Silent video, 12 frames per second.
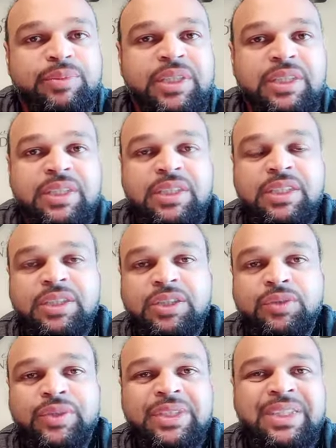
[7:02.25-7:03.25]
me into the
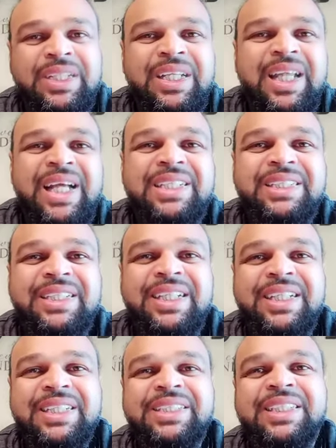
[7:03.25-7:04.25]
situation that lasted
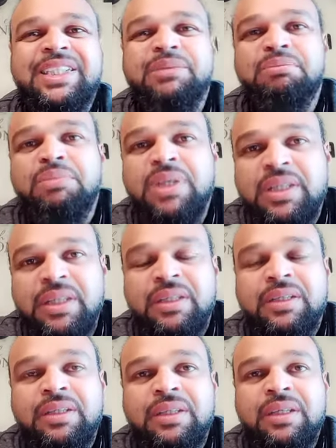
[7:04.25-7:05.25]
less than a month.
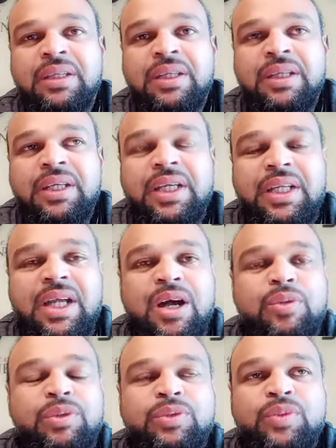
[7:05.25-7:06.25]
And I
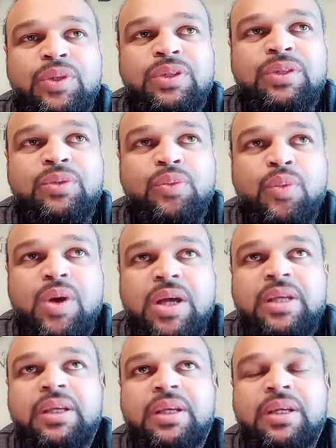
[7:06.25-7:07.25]
always wondered
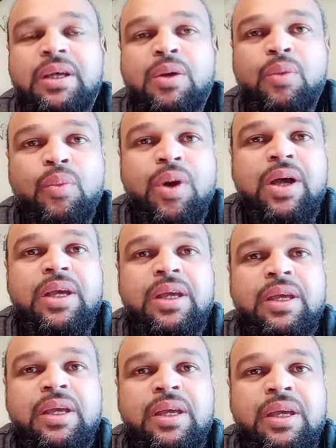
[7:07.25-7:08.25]
why?
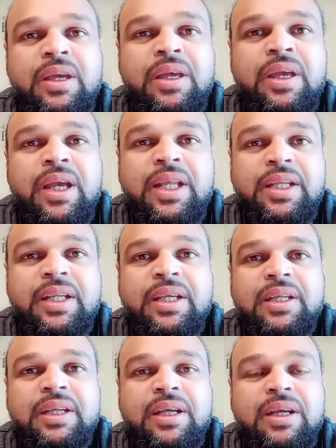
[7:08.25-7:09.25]
Why? And
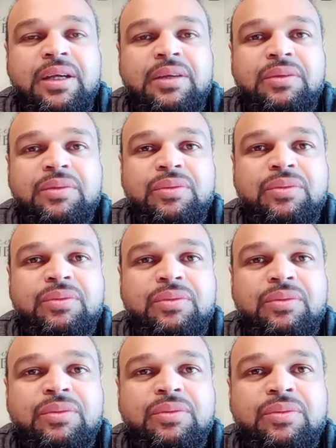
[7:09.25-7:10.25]
then
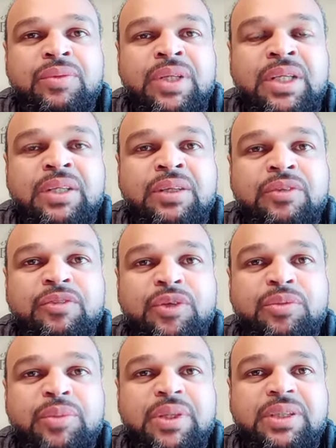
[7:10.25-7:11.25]
within a few
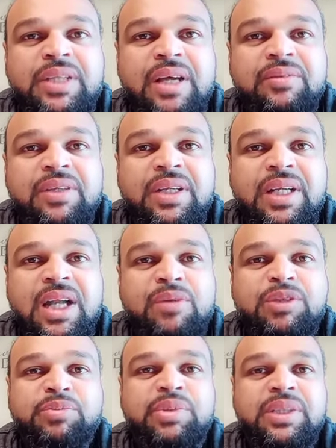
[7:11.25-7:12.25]
months after that, I
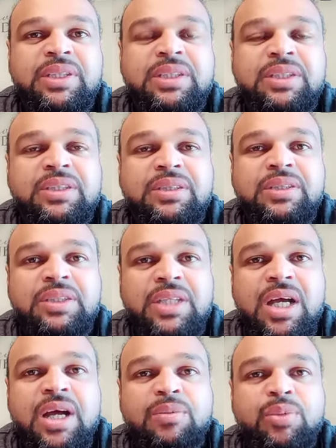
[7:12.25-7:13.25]
was placed into a
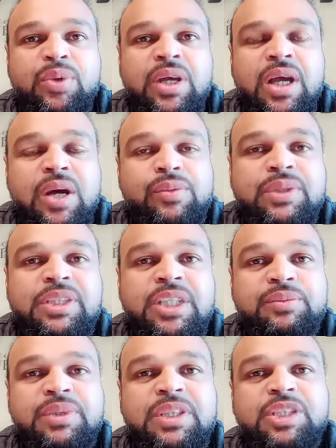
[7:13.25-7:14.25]
job where I was
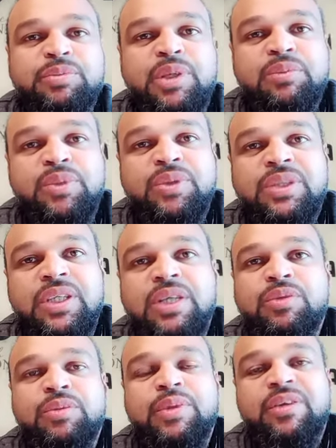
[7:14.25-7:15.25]
able to spend more
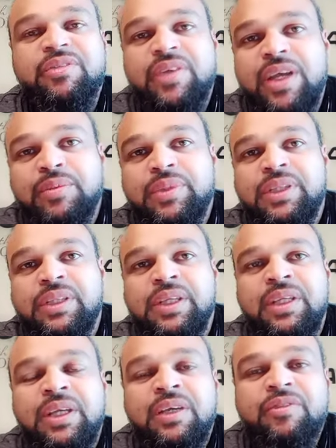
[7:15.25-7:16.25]
time with my family.
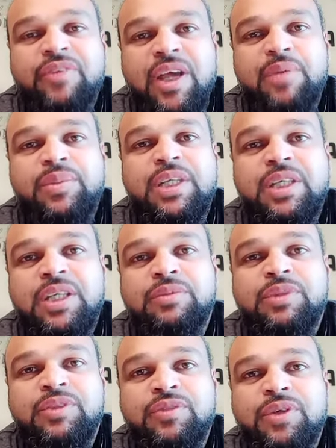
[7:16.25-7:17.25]
Family
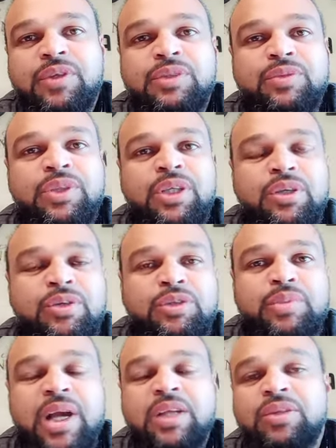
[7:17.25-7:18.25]
comes first. When it goes
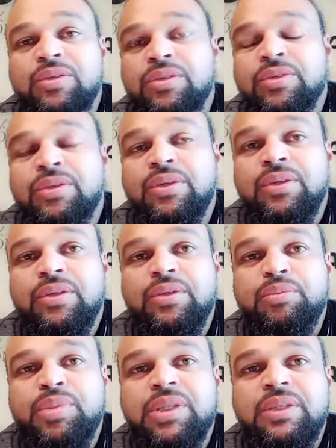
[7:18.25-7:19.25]
back to
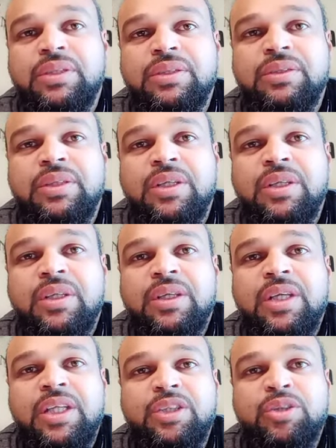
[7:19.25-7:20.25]
putting
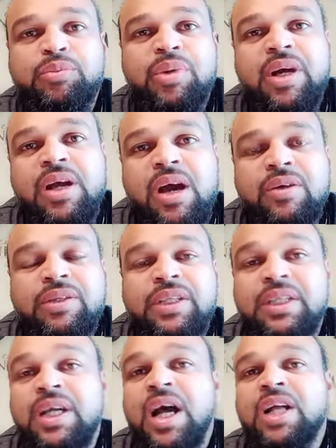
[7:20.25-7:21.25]
into priority
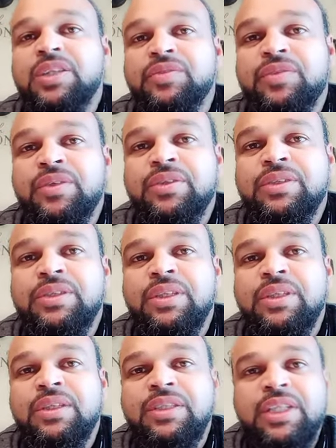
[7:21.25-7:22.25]
God's first,
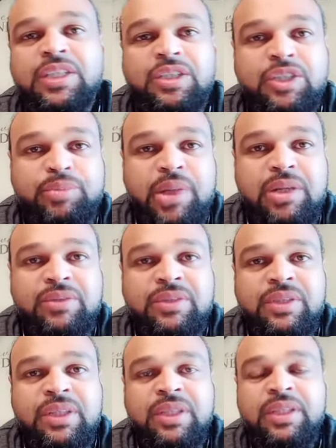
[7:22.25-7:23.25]
then your
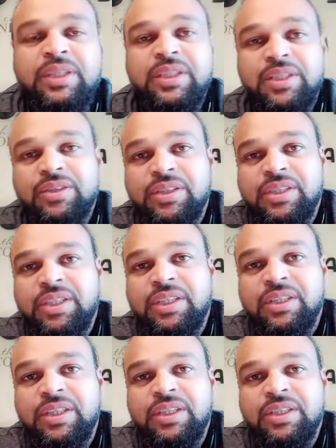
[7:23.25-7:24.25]
spouse, then your,
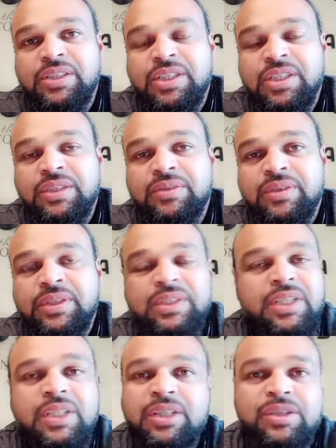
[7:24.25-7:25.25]
your, your children. It's
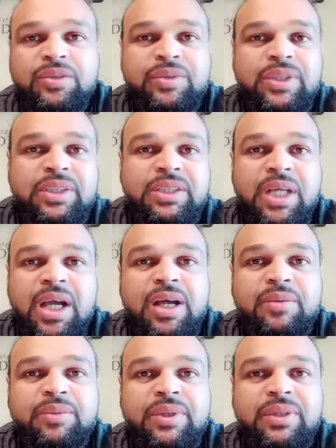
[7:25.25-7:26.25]
nothing to do with a
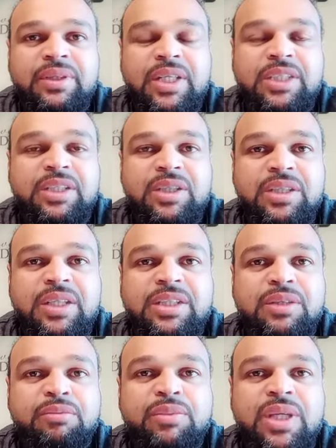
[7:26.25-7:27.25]
job. That's a
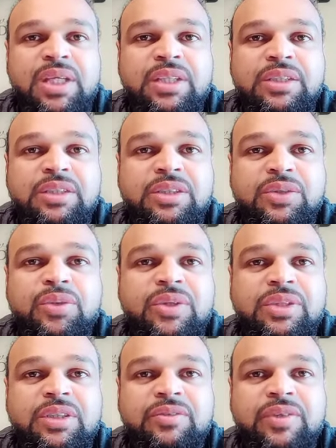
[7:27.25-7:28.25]
that's a means, a
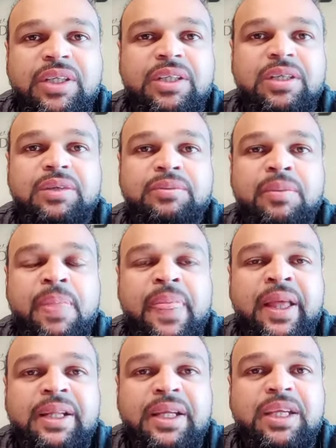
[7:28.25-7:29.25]
source of income
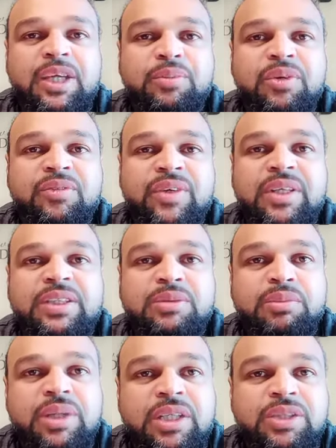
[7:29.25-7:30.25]
that He provides
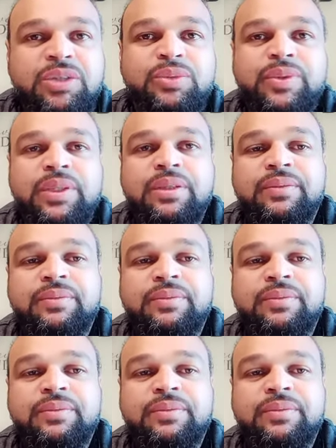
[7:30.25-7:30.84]
and bless you with